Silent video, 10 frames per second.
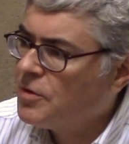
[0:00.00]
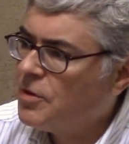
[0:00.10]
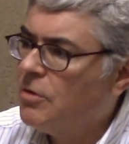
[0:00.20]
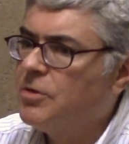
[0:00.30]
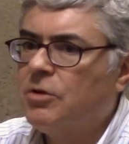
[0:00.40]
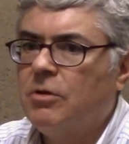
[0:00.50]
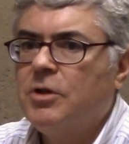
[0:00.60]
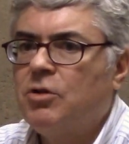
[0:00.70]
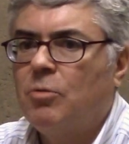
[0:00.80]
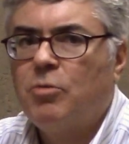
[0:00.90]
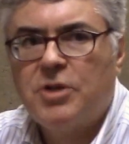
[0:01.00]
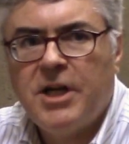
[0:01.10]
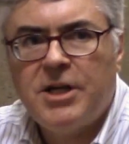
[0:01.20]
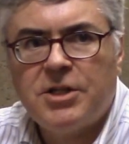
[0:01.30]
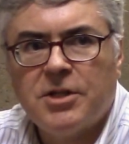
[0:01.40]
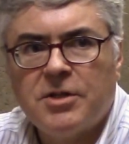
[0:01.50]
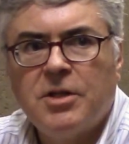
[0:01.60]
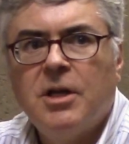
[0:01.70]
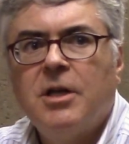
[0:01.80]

Those are interpretations.